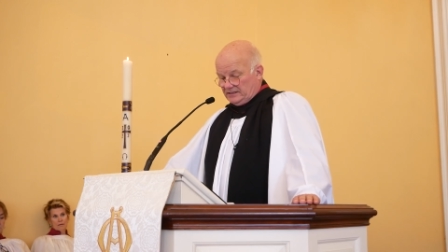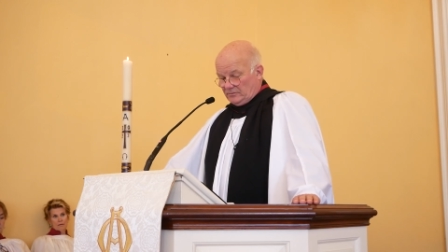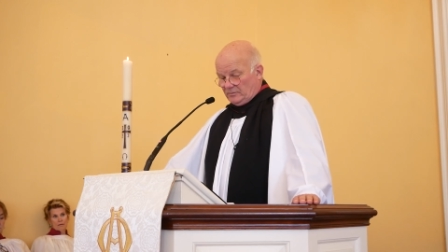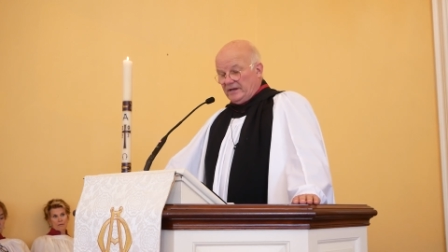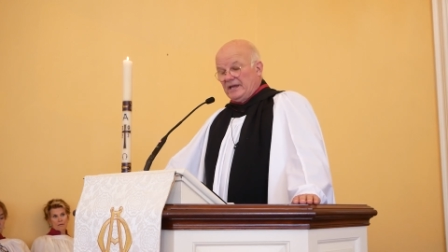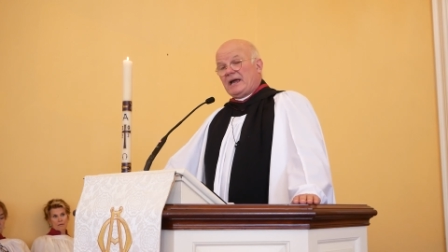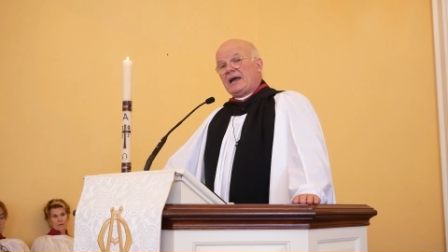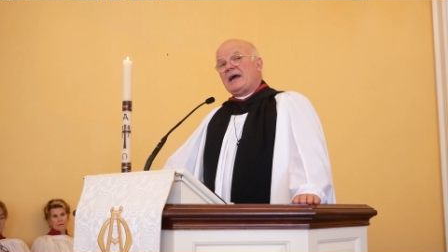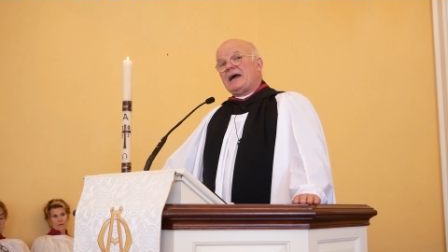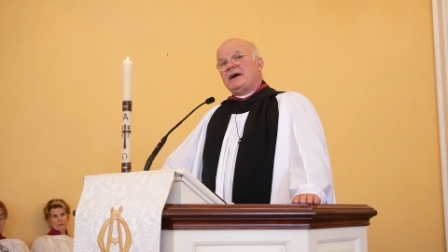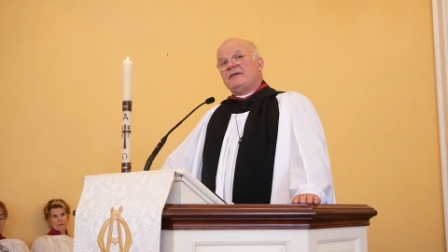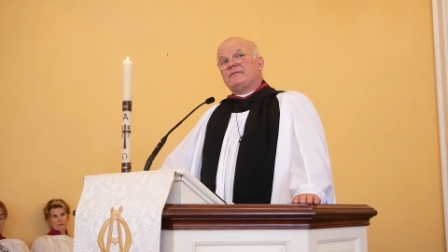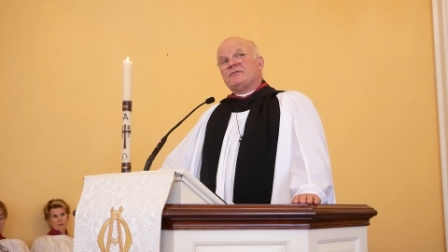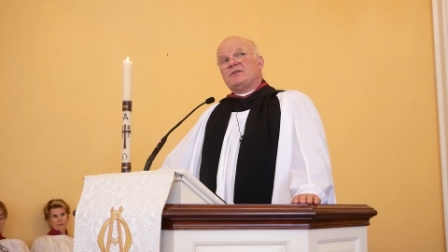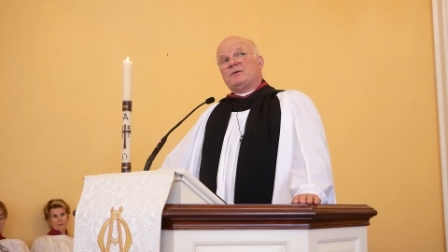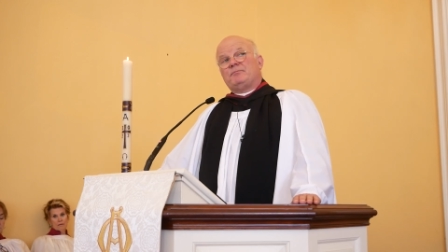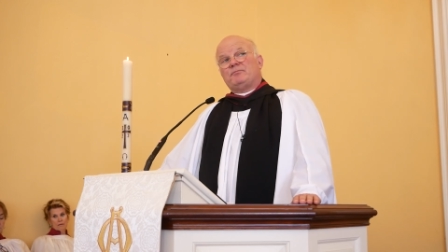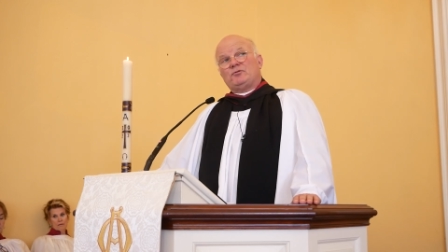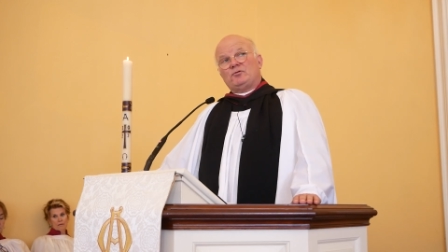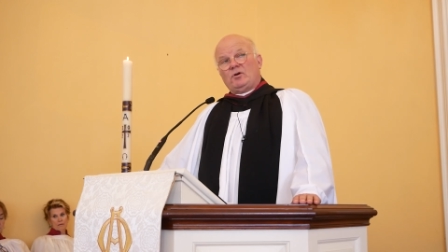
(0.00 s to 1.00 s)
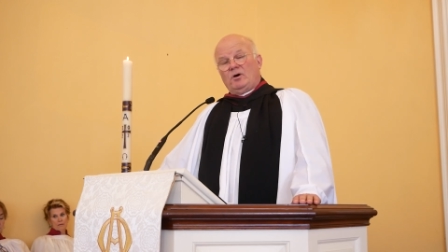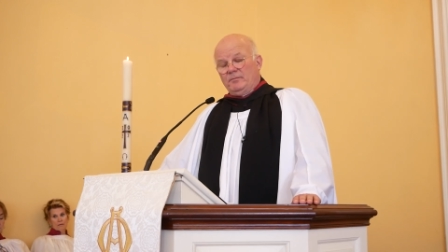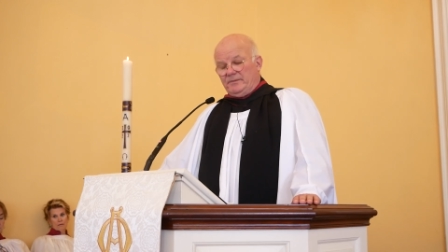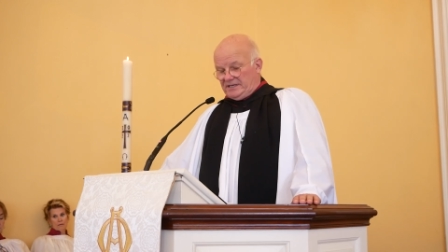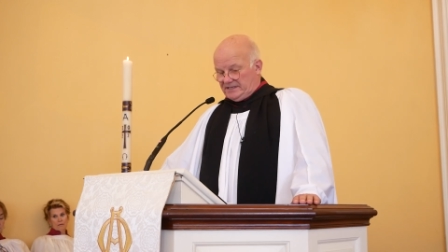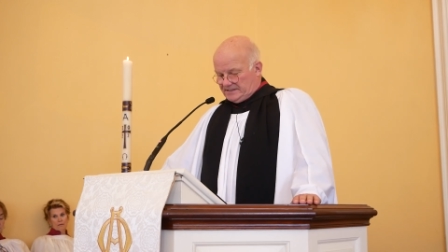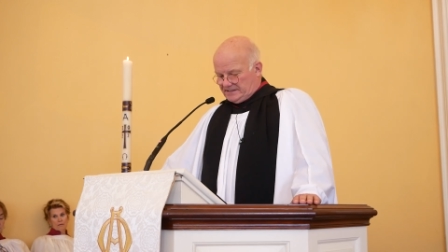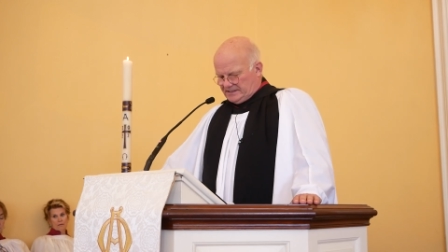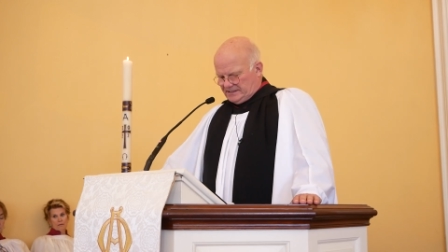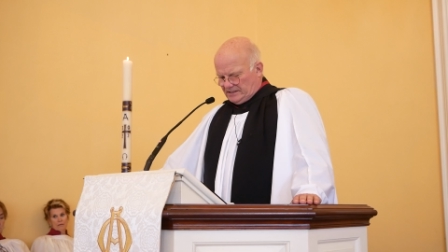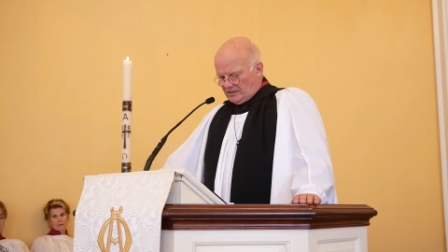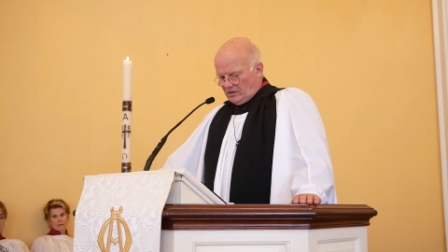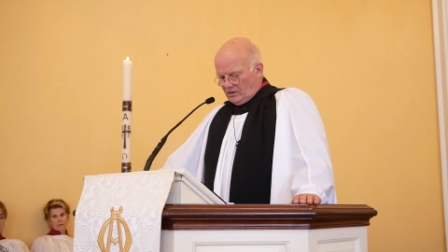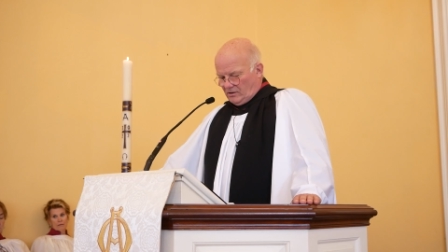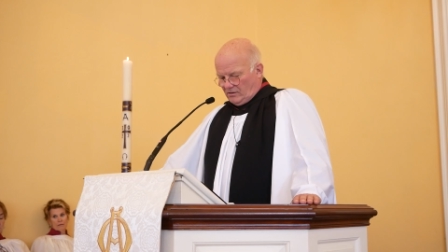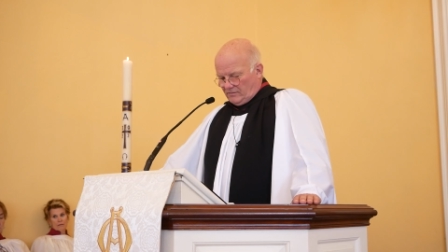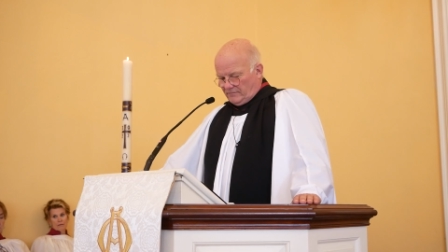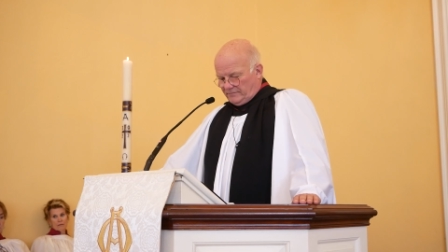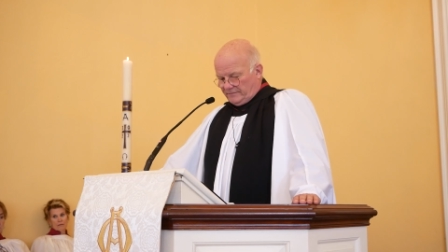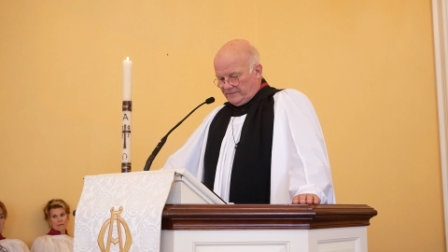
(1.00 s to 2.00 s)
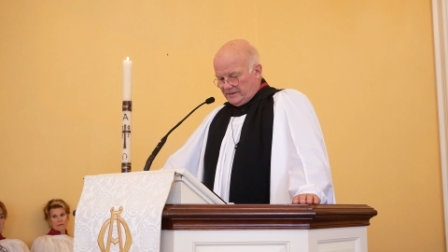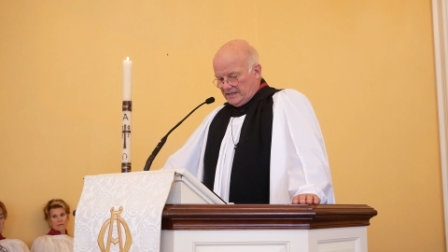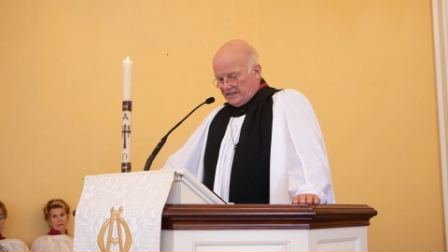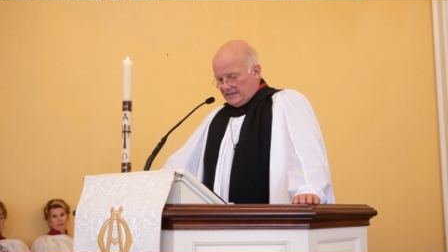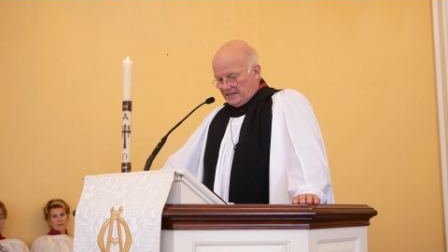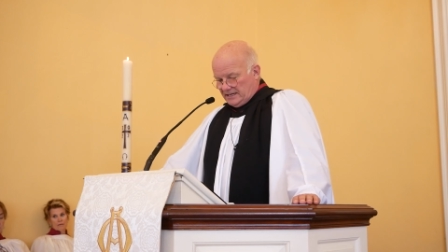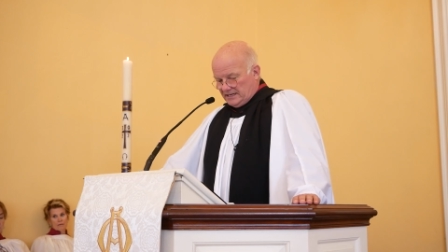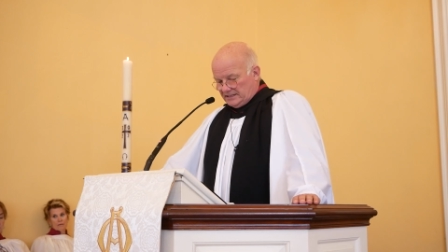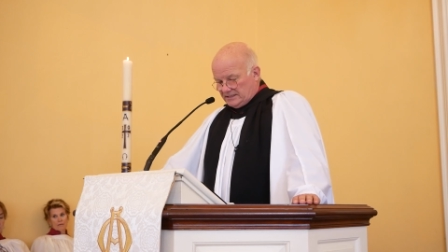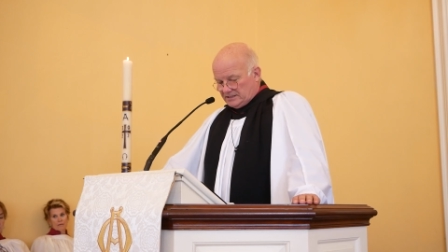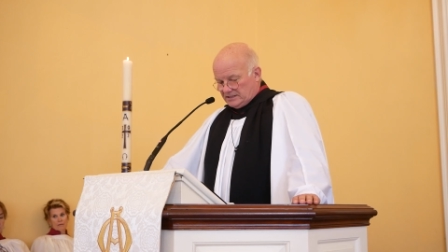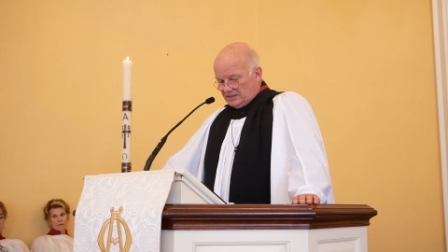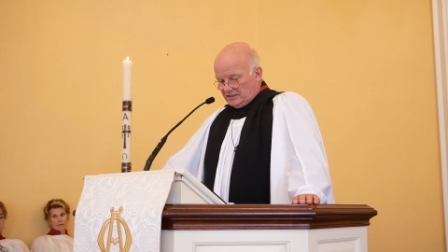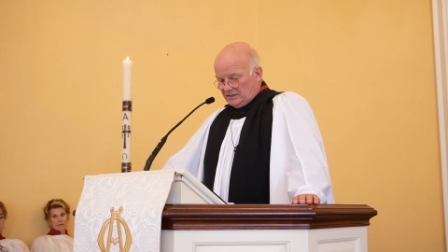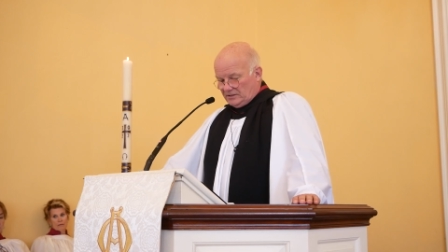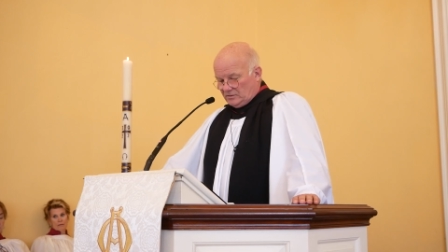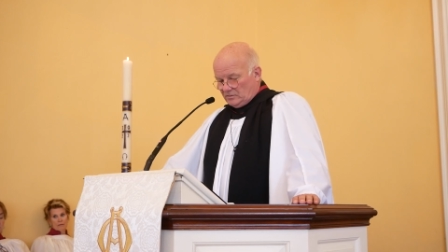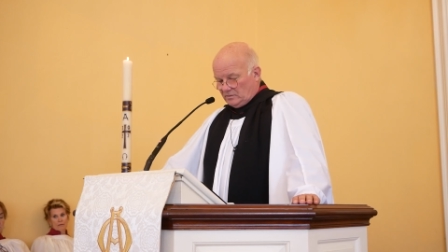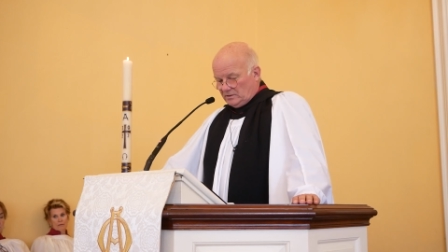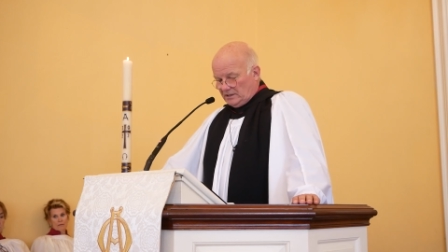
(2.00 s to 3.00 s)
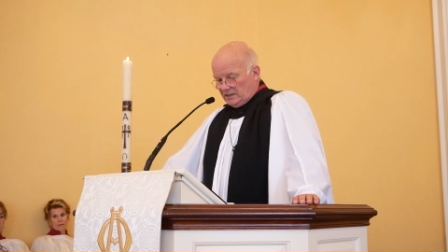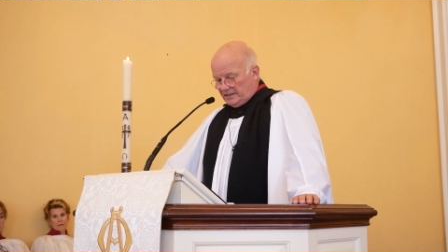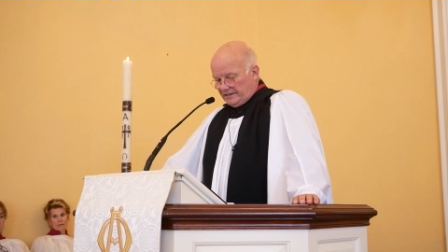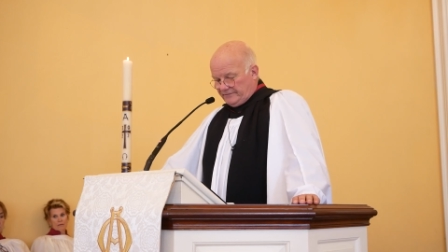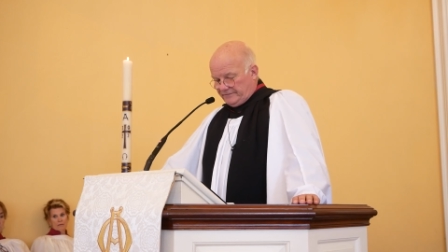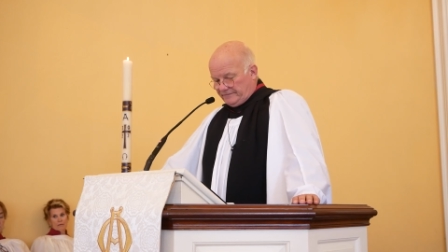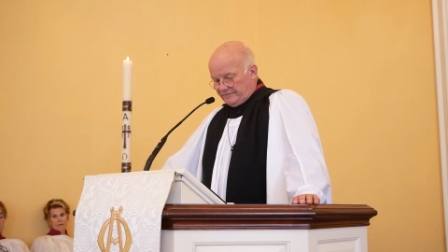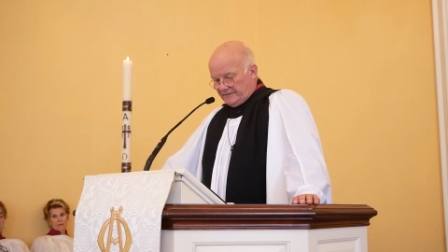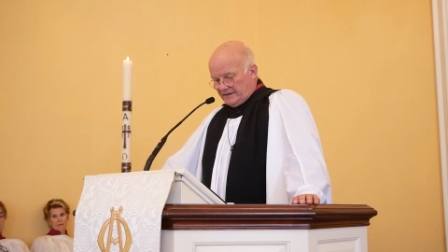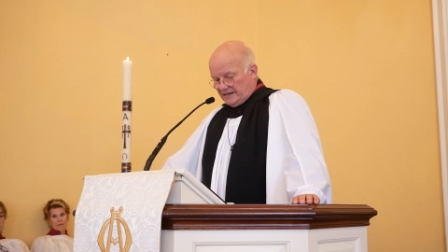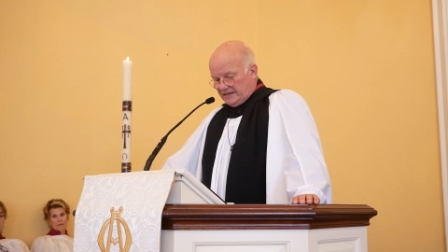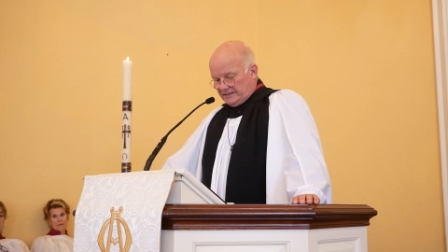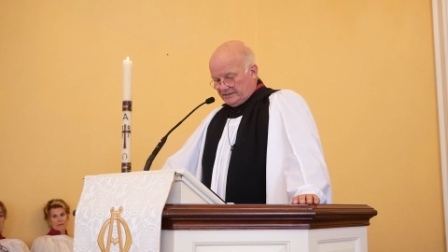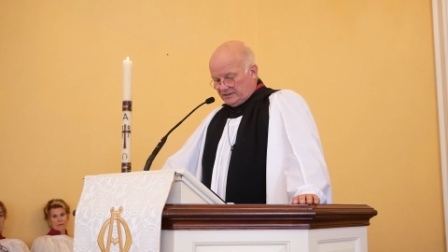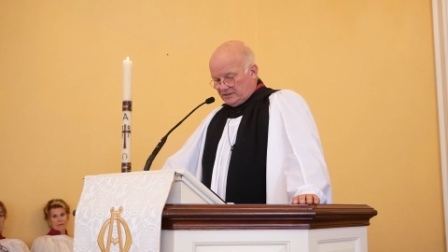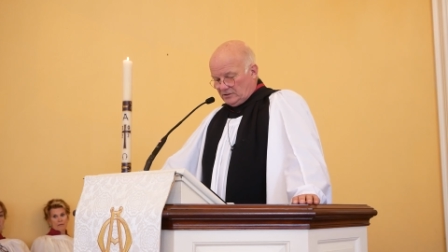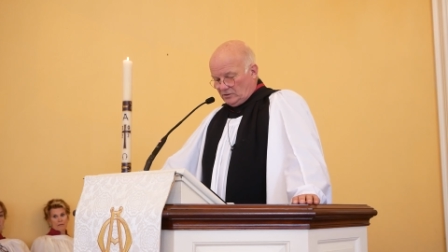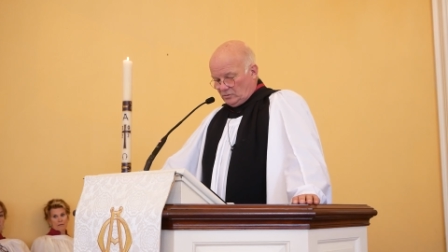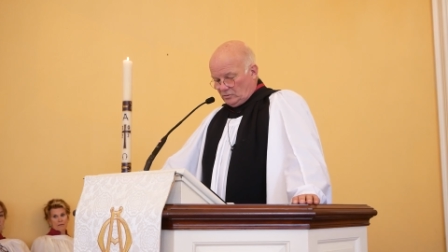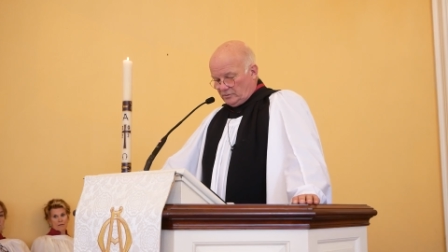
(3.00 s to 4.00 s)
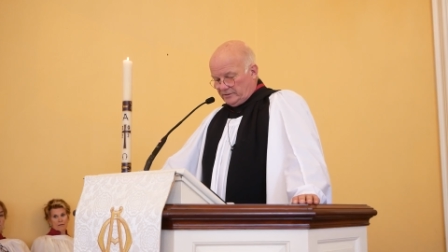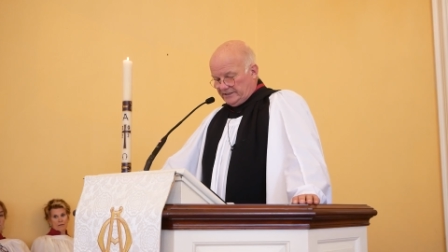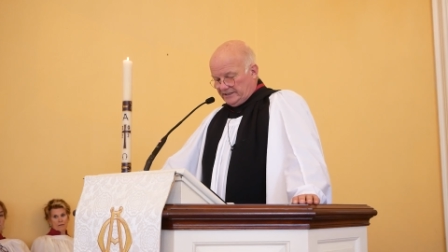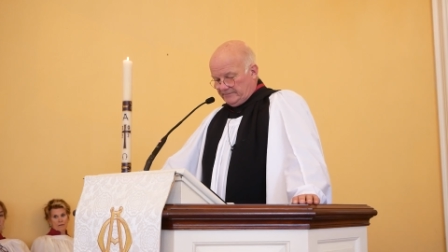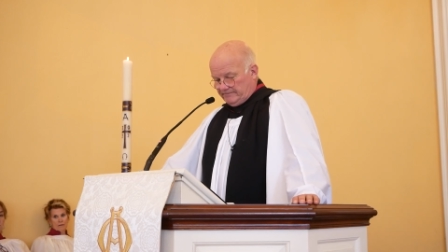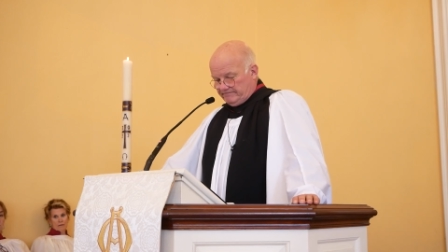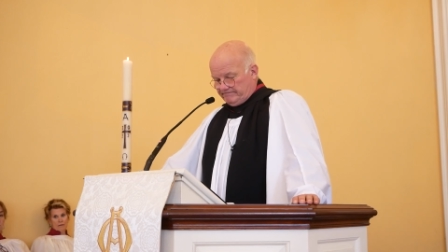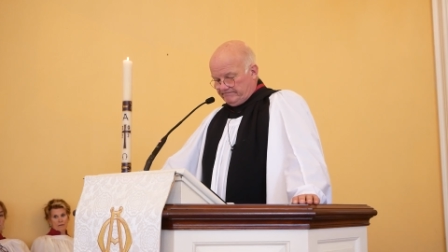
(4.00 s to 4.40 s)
we have the promise of eternal life and glory.